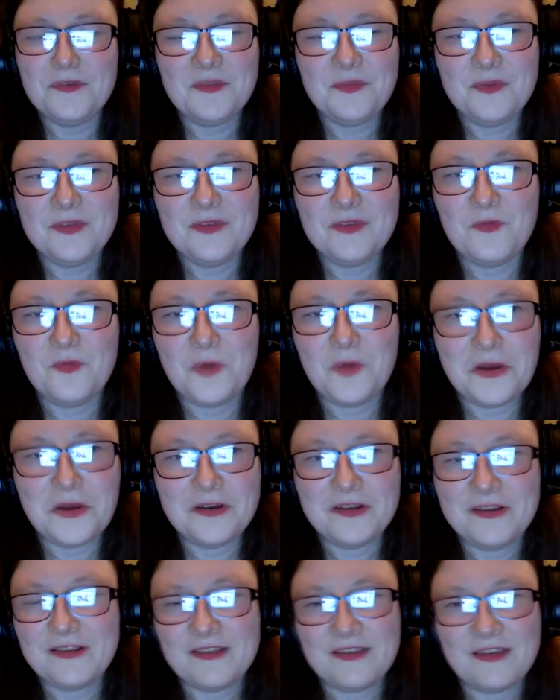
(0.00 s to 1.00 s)
must be the
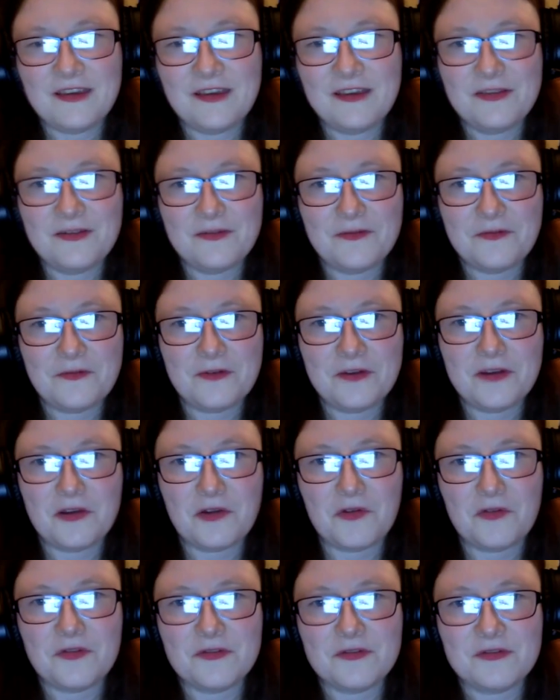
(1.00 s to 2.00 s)
weirdest thing though for an
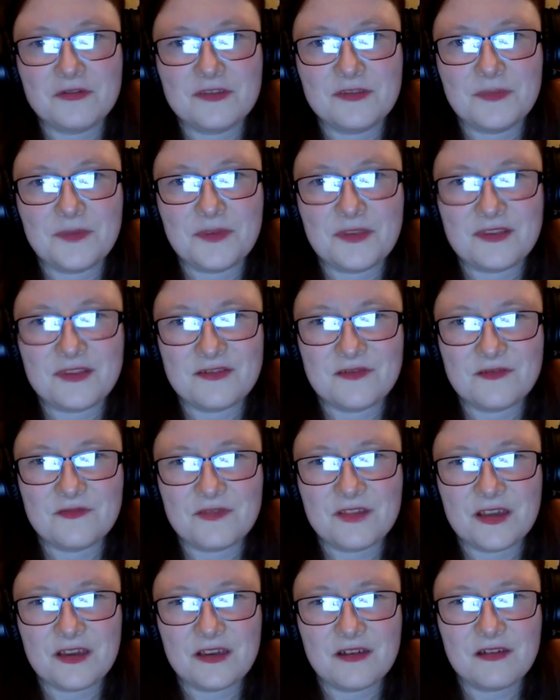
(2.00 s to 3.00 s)
author to be sort
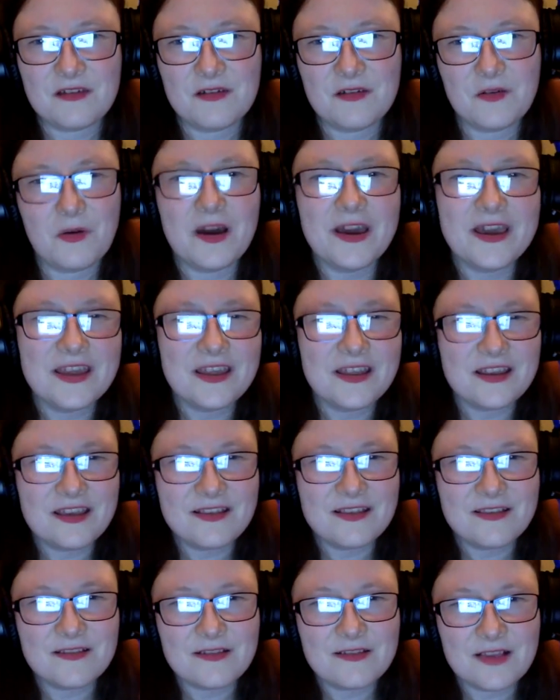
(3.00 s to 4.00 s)
of like quietly
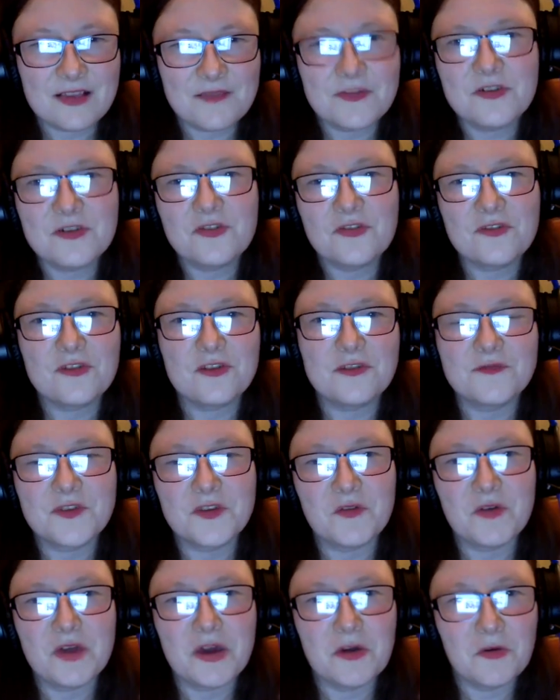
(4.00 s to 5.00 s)
successful or just sort of
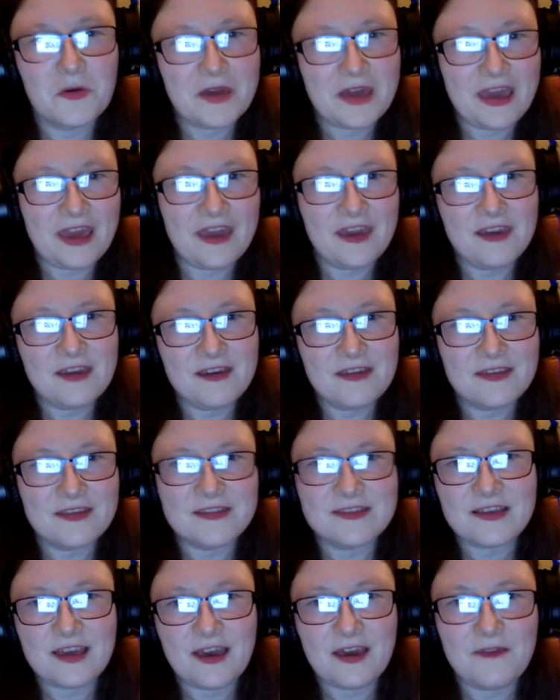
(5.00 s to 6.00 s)
doing okay and
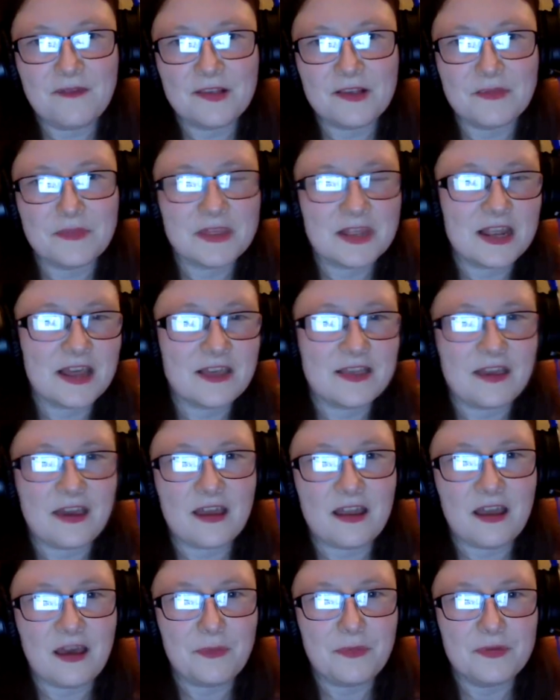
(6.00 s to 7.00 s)
then to have something like
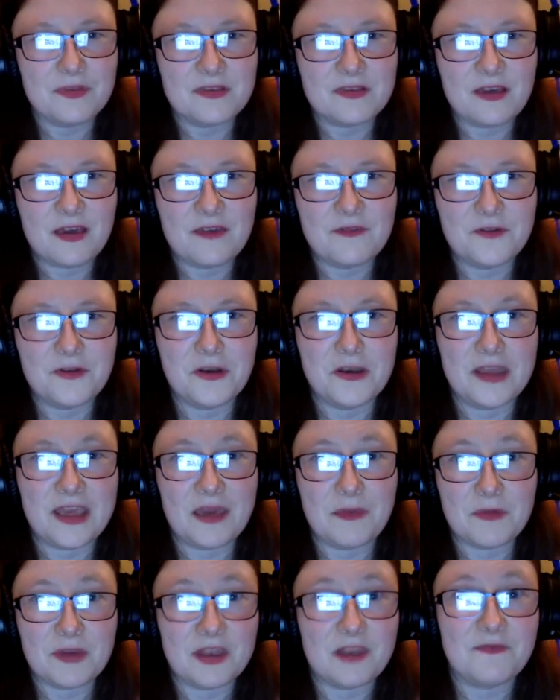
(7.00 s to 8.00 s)
that happen to have your
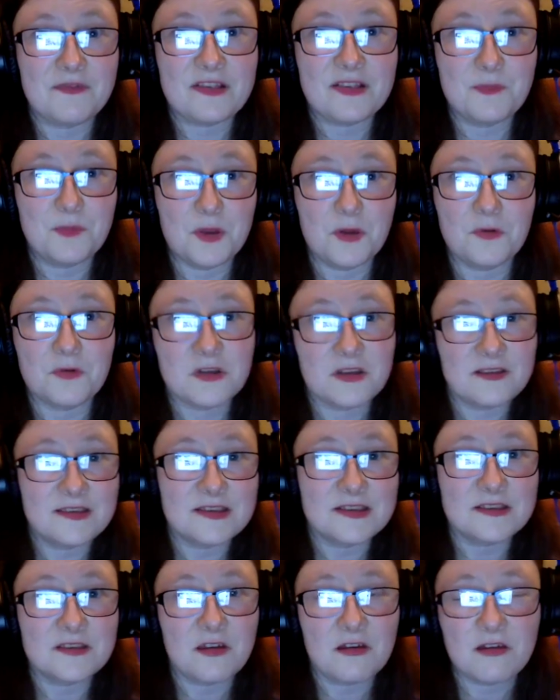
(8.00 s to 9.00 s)
name kind of explode on
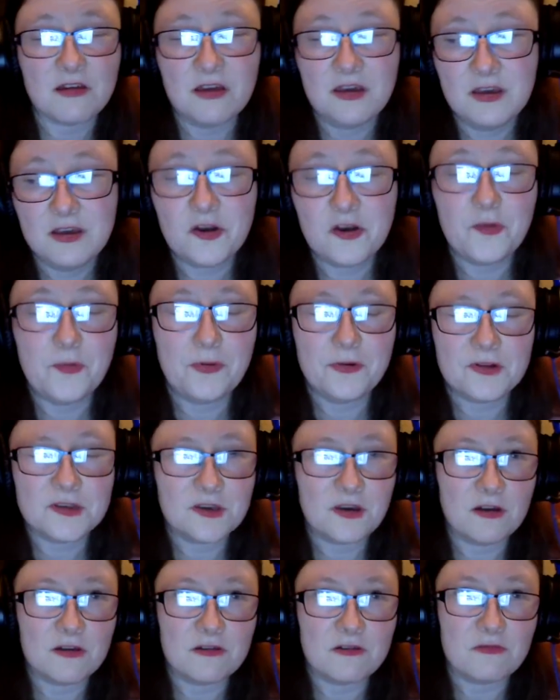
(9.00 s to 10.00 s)
TikTok or book
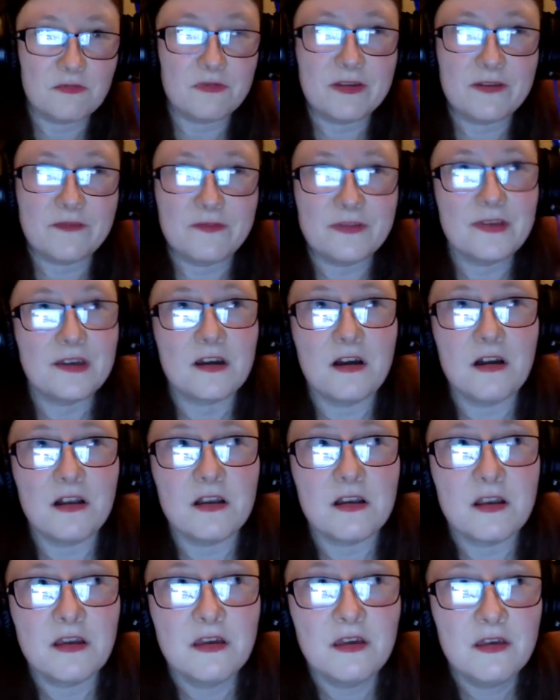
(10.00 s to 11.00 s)
talk or whatever they call
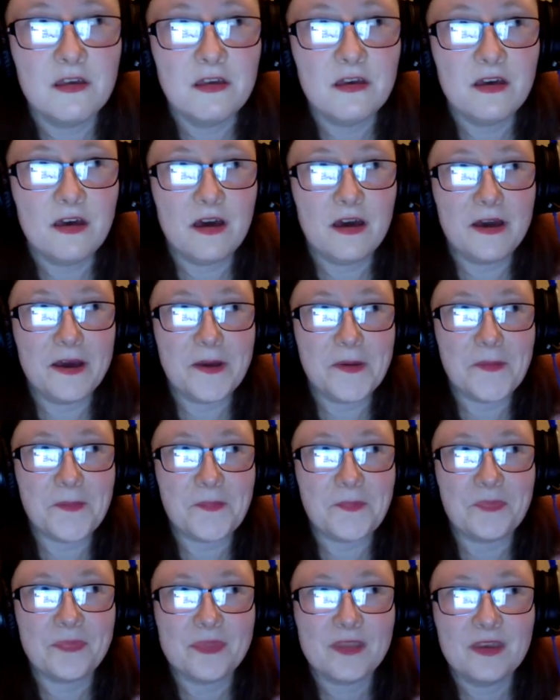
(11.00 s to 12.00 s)
it
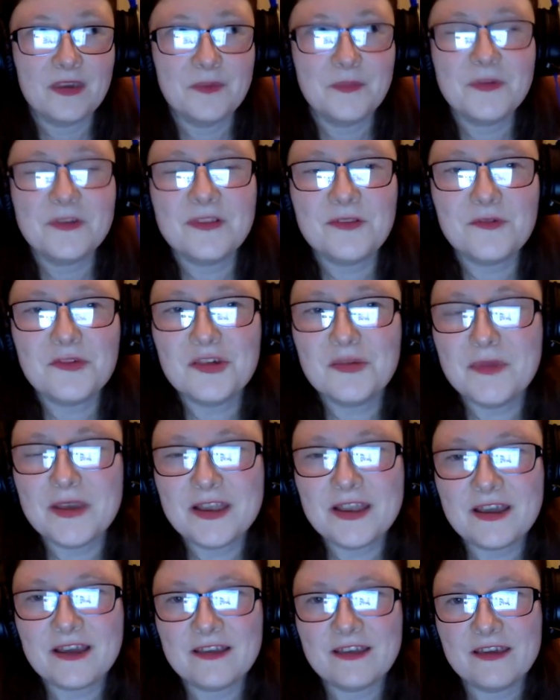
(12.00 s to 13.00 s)
um, but social
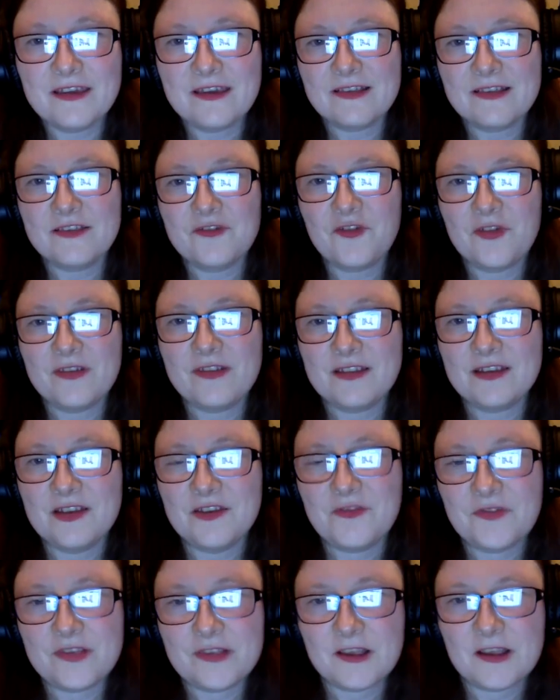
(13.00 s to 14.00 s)
media I think is is an
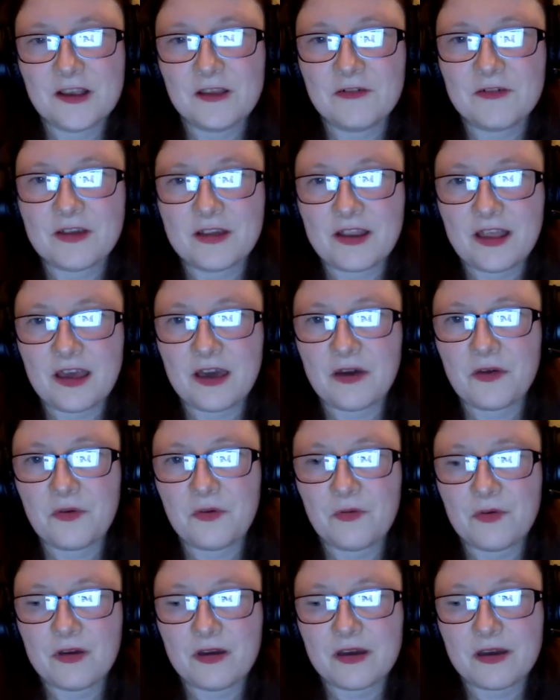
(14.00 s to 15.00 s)
interesting look at
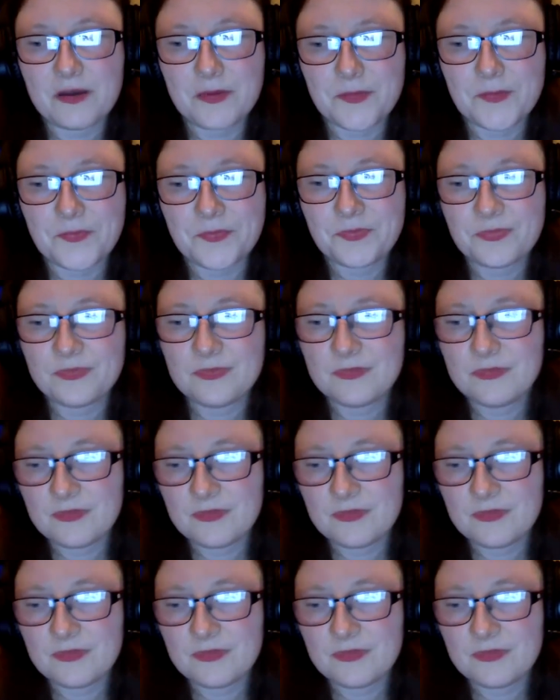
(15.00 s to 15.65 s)
how um,